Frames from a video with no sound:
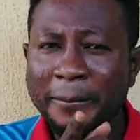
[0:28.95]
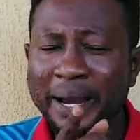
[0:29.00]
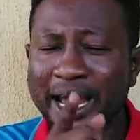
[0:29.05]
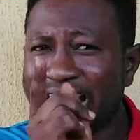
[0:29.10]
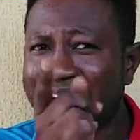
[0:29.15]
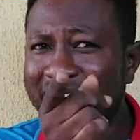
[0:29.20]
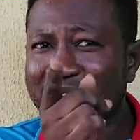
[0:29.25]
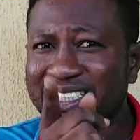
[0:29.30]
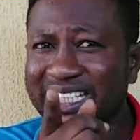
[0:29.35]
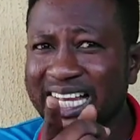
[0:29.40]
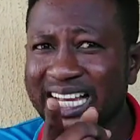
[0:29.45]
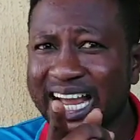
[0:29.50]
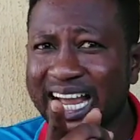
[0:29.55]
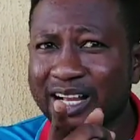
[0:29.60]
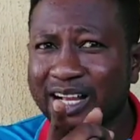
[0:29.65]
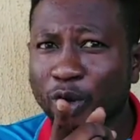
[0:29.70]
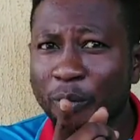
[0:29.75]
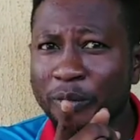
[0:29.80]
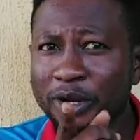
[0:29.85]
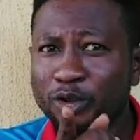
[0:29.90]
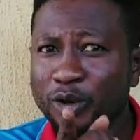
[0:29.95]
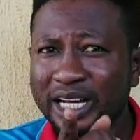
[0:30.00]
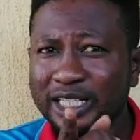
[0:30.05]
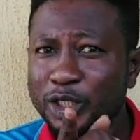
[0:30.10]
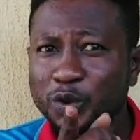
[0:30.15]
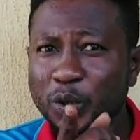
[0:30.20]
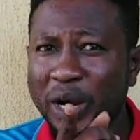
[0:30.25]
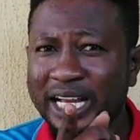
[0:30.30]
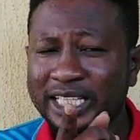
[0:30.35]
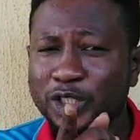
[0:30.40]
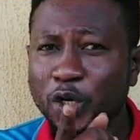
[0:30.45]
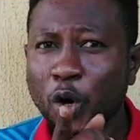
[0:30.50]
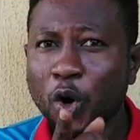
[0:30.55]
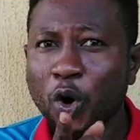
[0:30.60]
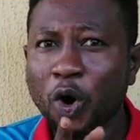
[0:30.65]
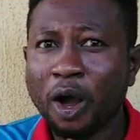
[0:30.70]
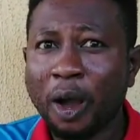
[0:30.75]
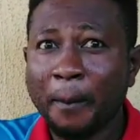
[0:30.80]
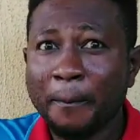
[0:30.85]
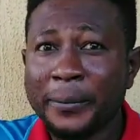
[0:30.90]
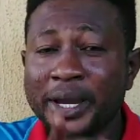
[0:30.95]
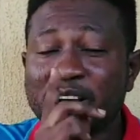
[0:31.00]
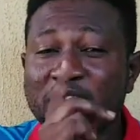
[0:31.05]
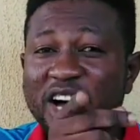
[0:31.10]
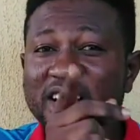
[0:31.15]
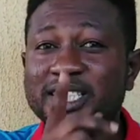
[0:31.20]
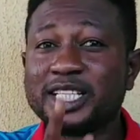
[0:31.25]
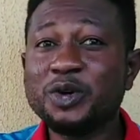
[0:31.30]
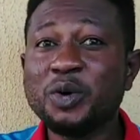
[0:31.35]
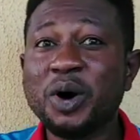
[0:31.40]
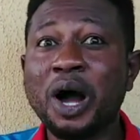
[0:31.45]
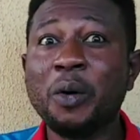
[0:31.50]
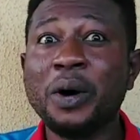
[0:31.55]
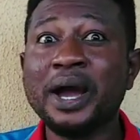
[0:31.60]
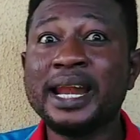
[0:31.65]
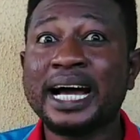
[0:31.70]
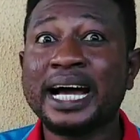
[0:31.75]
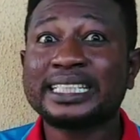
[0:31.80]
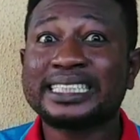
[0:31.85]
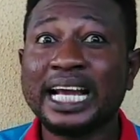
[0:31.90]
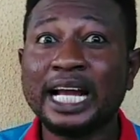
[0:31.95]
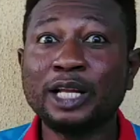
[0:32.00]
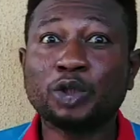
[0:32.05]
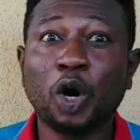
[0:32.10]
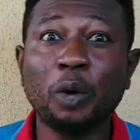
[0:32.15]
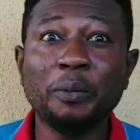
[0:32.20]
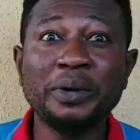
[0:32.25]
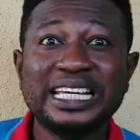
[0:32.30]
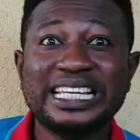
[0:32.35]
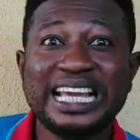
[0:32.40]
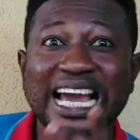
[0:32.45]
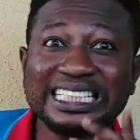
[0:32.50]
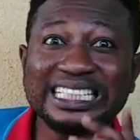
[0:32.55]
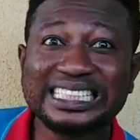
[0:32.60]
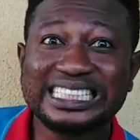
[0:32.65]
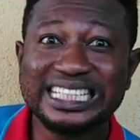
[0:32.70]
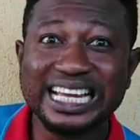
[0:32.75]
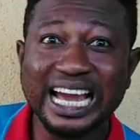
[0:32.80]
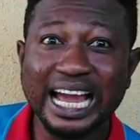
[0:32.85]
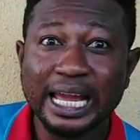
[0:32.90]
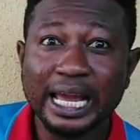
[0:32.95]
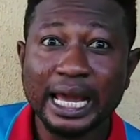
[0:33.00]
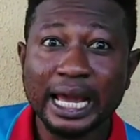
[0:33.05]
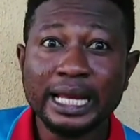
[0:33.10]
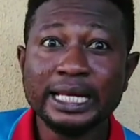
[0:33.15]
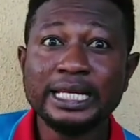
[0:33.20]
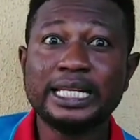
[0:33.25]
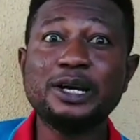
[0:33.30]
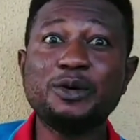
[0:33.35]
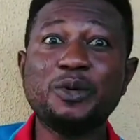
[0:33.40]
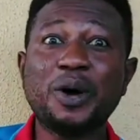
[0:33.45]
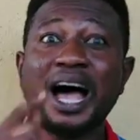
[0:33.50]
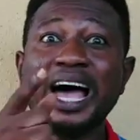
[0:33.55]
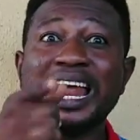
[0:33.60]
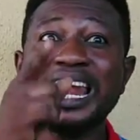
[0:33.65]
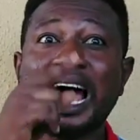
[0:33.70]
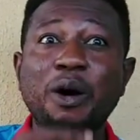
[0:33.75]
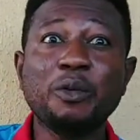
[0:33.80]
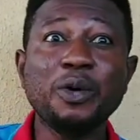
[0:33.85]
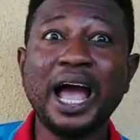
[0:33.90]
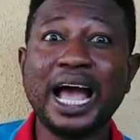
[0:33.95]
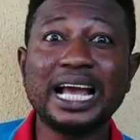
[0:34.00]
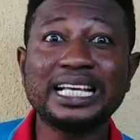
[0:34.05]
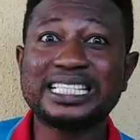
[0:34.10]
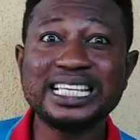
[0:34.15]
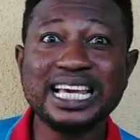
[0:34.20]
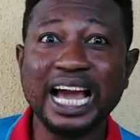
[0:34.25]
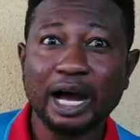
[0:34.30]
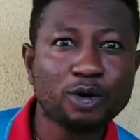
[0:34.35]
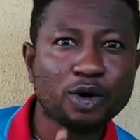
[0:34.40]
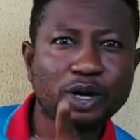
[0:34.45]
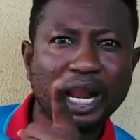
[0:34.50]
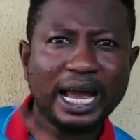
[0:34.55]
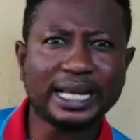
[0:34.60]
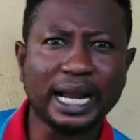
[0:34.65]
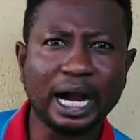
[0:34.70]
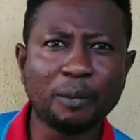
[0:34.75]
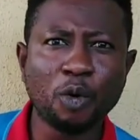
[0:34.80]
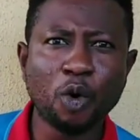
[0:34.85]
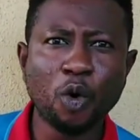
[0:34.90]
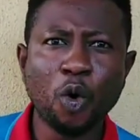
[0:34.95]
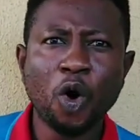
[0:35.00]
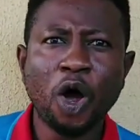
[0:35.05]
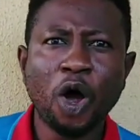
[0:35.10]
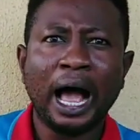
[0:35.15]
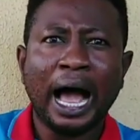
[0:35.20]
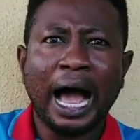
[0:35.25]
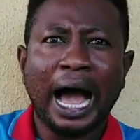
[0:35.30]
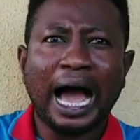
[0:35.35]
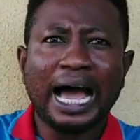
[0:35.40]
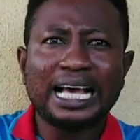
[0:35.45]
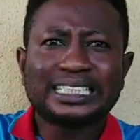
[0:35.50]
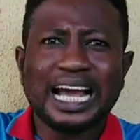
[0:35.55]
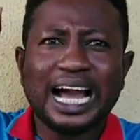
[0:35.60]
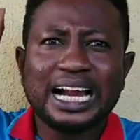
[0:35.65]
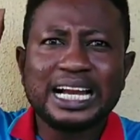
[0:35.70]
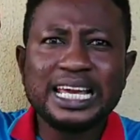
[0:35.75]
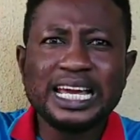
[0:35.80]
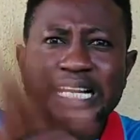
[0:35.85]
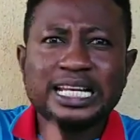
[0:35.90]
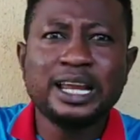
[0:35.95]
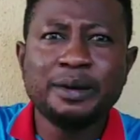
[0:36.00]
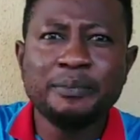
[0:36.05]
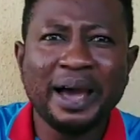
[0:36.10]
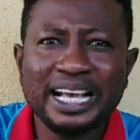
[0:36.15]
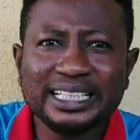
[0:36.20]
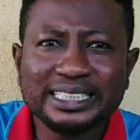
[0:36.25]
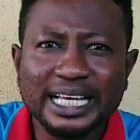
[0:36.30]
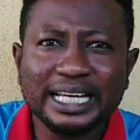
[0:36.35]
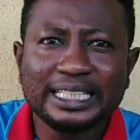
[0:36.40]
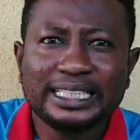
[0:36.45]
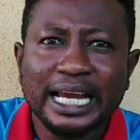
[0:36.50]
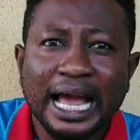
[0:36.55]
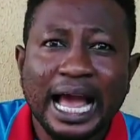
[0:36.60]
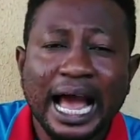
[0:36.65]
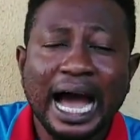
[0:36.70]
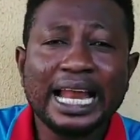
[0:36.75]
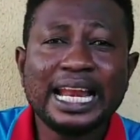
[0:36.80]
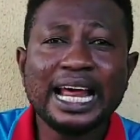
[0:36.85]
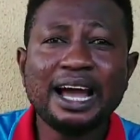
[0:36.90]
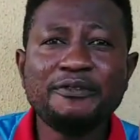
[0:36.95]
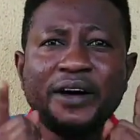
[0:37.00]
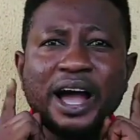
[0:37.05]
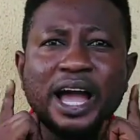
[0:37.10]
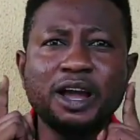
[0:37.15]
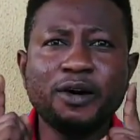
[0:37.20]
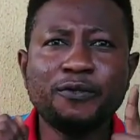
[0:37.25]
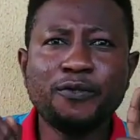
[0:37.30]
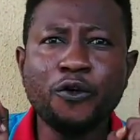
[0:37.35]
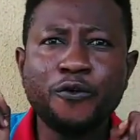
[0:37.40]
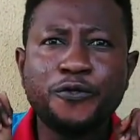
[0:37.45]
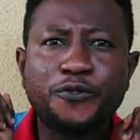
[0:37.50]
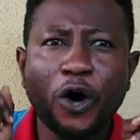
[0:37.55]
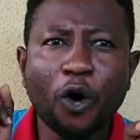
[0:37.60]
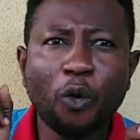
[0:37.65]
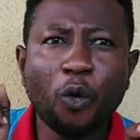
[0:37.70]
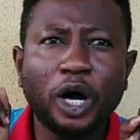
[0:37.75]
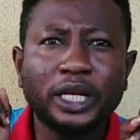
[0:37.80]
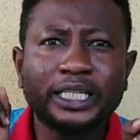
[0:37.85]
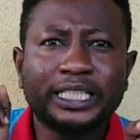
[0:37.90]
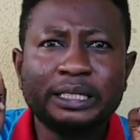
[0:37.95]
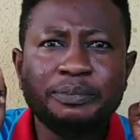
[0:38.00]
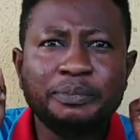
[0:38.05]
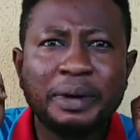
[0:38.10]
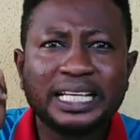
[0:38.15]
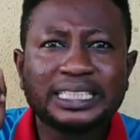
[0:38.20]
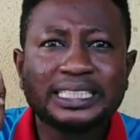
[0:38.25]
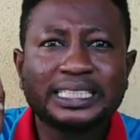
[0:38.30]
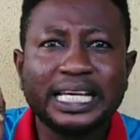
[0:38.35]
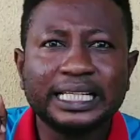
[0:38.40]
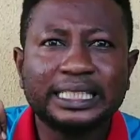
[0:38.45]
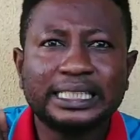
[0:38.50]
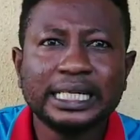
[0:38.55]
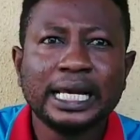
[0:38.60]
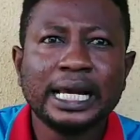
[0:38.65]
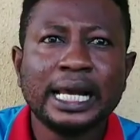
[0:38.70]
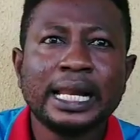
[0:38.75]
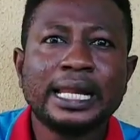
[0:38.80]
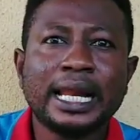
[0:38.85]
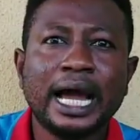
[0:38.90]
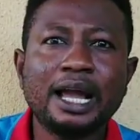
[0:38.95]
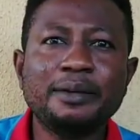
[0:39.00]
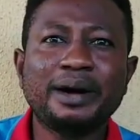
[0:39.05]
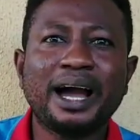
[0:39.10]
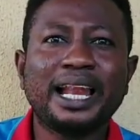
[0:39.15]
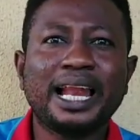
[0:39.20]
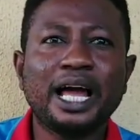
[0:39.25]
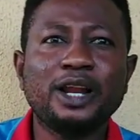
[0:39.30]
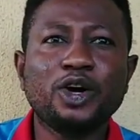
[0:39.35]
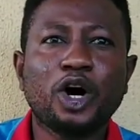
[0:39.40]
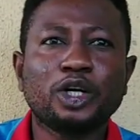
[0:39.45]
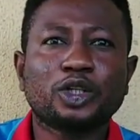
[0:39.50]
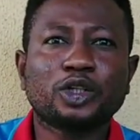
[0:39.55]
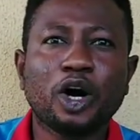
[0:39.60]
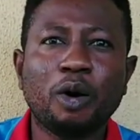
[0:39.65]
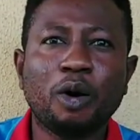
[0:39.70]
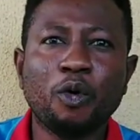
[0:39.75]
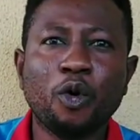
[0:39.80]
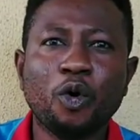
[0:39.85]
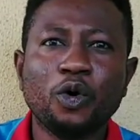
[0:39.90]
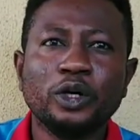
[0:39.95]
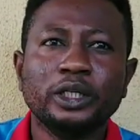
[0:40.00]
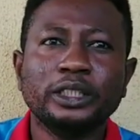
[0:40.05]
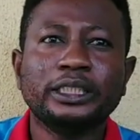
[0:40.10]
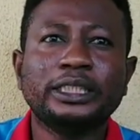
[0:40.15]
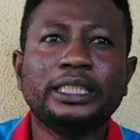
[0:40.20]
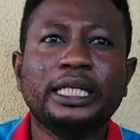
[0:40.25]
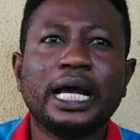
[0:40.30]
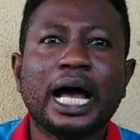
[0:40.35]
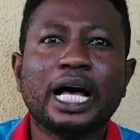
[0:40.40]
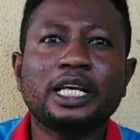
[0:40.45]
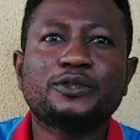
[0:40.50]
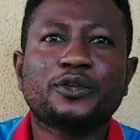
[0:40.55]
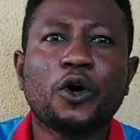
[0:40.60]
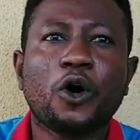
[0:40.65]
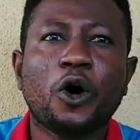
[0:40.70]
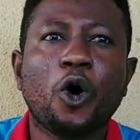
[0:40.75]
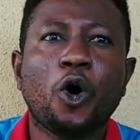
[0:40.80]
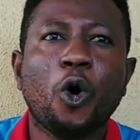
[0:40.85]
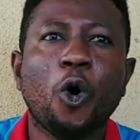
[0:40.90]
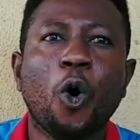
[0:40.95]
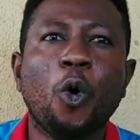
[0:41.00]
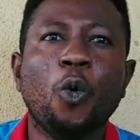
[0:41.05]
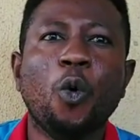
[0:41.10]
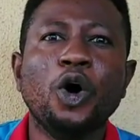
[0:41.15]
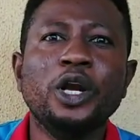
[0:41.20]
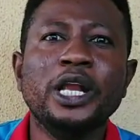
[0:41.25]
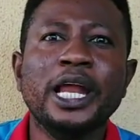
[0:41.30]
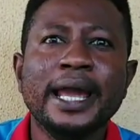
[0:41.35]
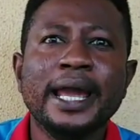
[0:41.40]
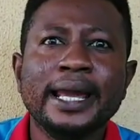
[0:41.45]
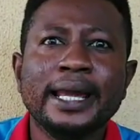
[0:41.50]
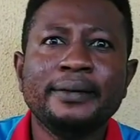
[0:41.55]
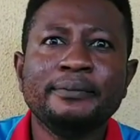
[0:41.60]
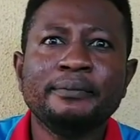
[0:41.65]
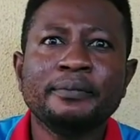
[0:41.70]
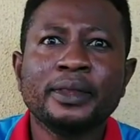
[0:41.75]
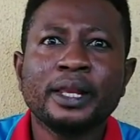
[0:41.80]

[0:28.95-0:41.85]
May I not send out to me 2020, yo. Because the one when I sent to me yesterday, the one that we I see, I don't like him, oh. As I read the message, I never even forward the message. Now my landlord come, oh. He they ask for owole.